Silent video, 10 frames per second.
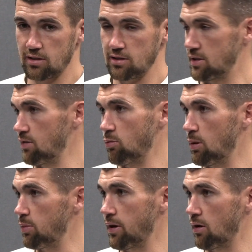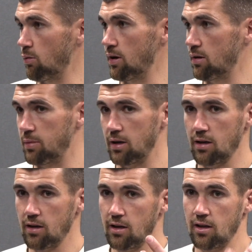just giving one player a week,
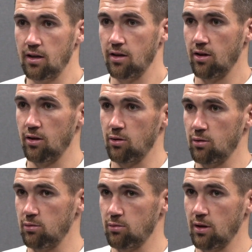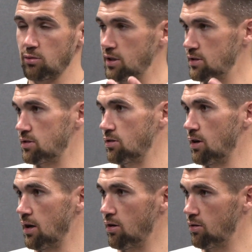but... You know, they were touching on
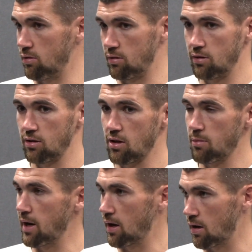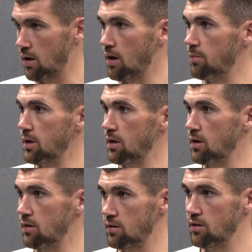allowing, you know, the media to come
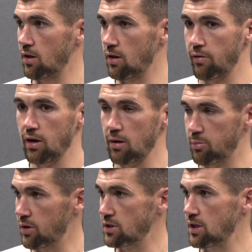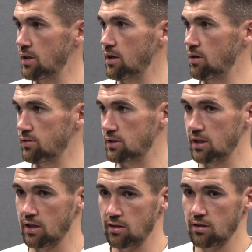in. You know, they really appreciate that. Obviously
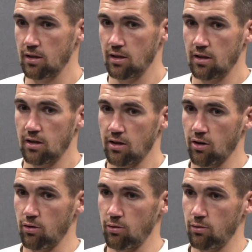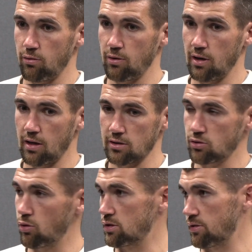get, you know,
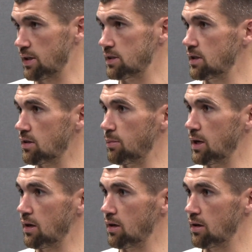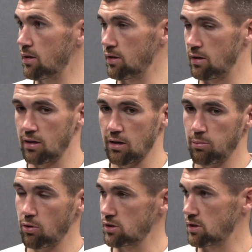stories released in the media in a
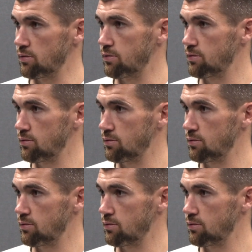positive